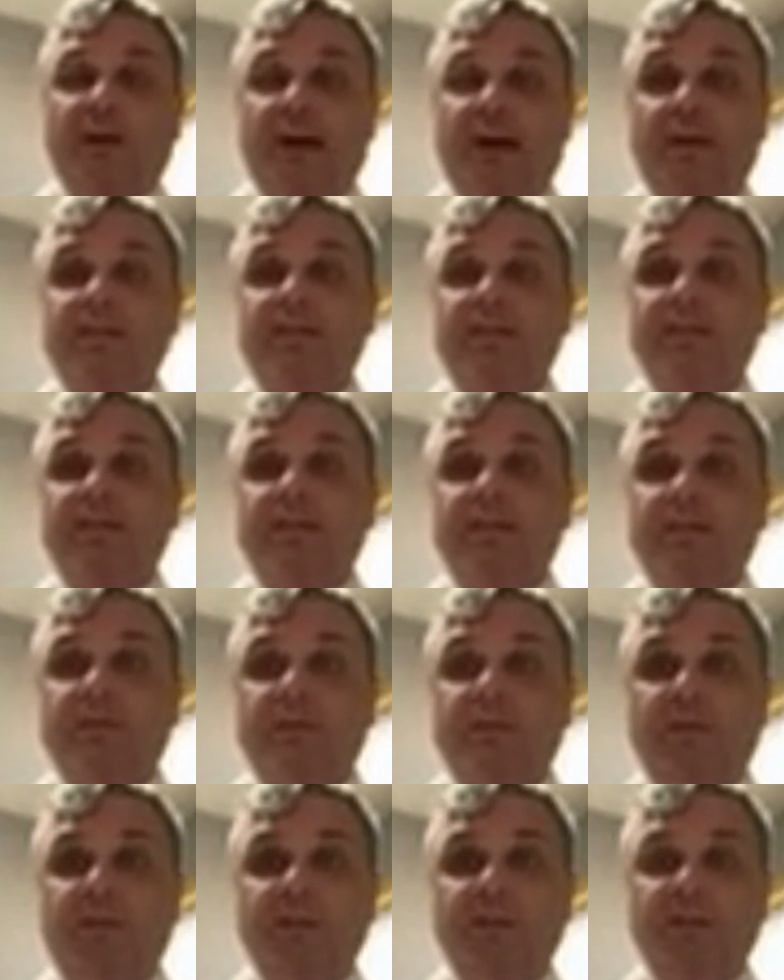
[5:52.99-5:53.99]
Obviously, since
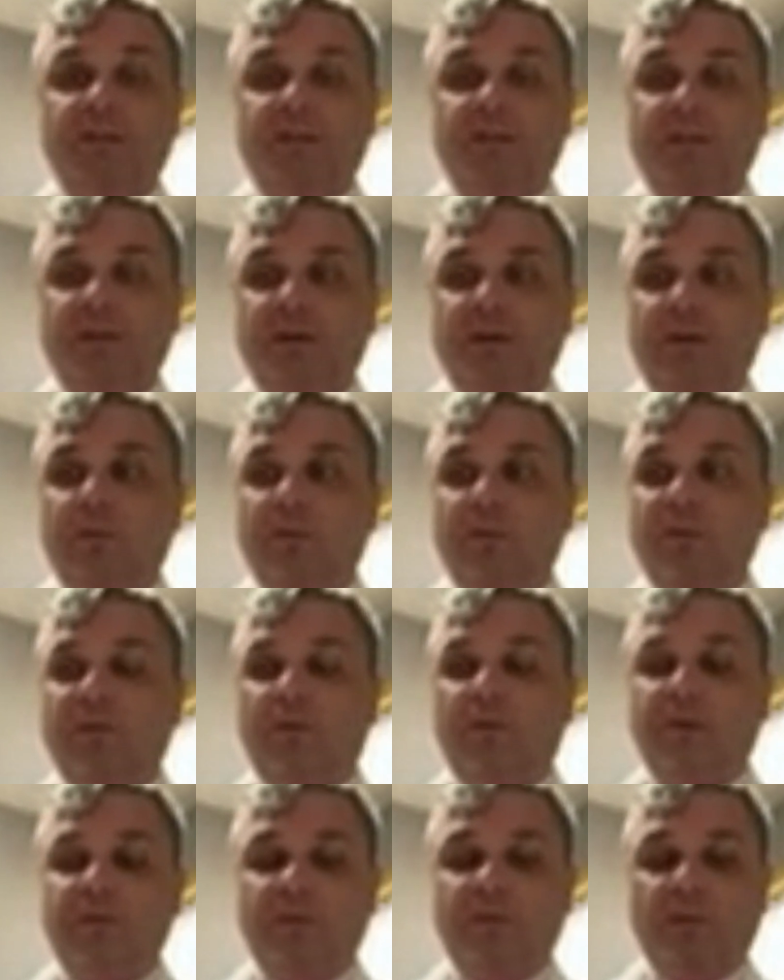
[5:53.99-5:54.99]
we've already talked about, we
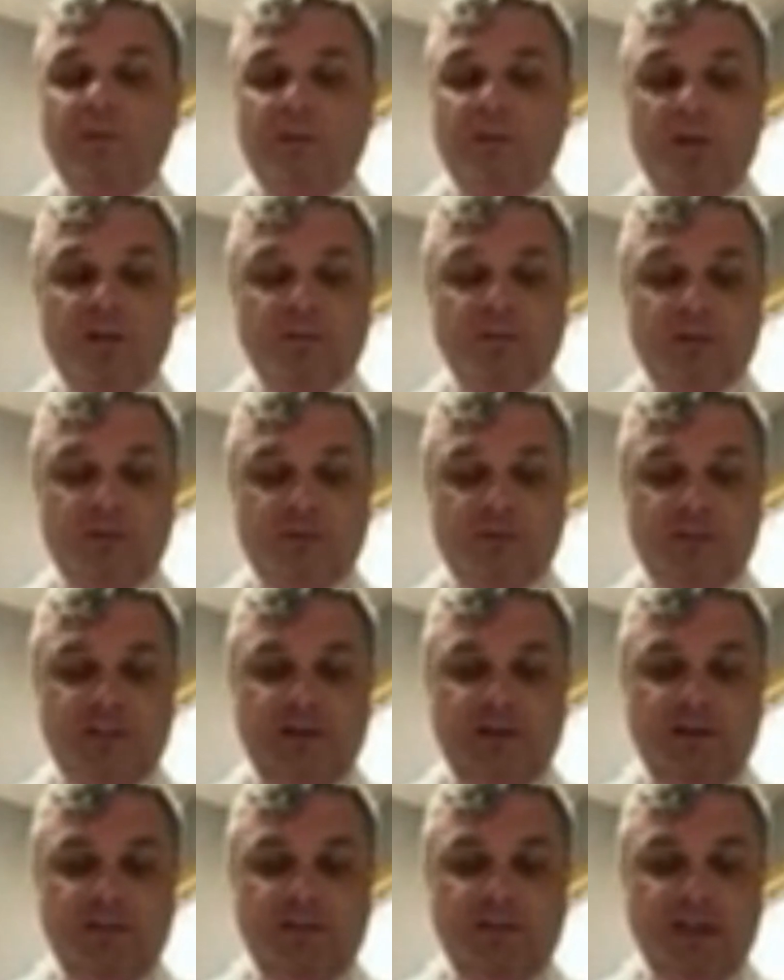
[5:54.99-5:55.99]
don't even know the long-term
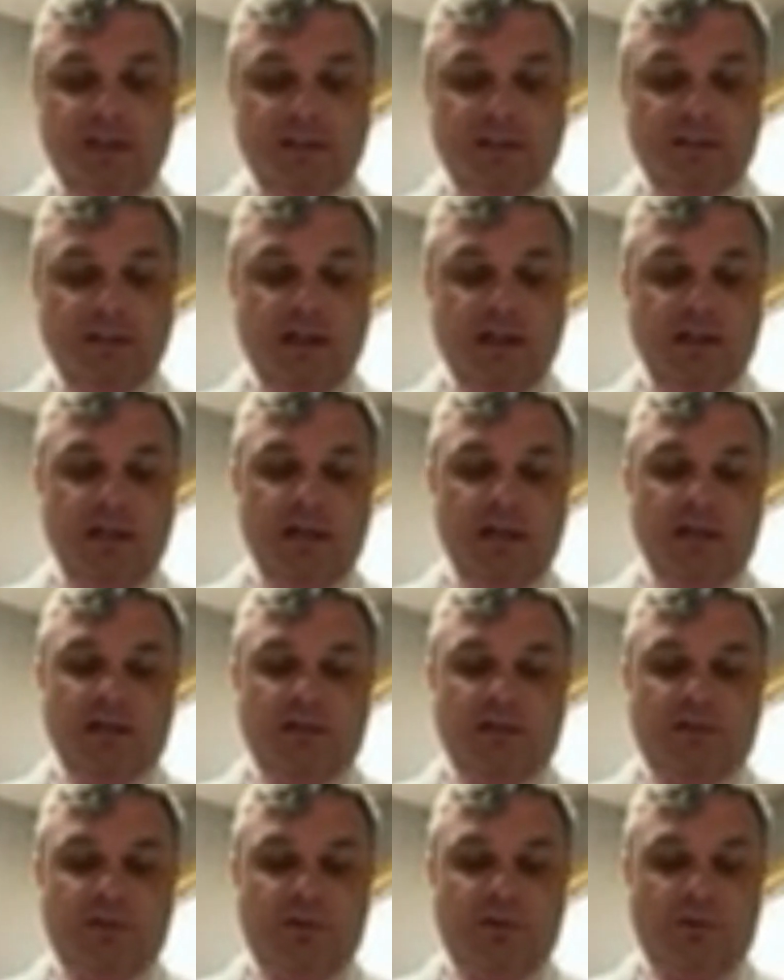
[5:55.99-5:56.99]
side effects.
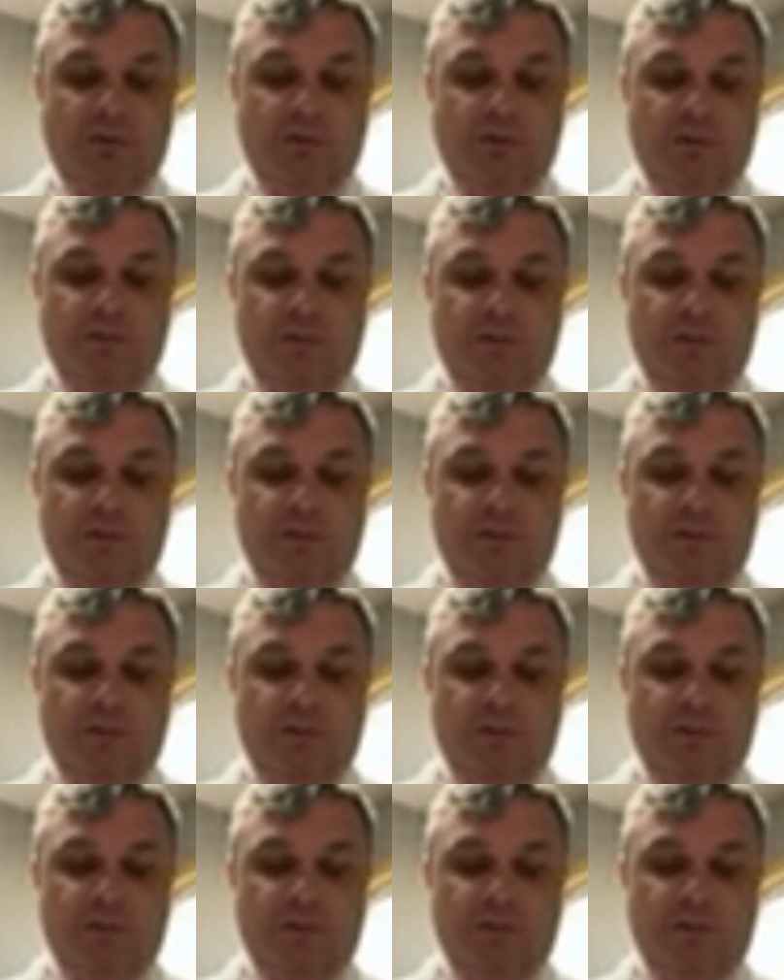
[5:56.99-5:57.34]
So,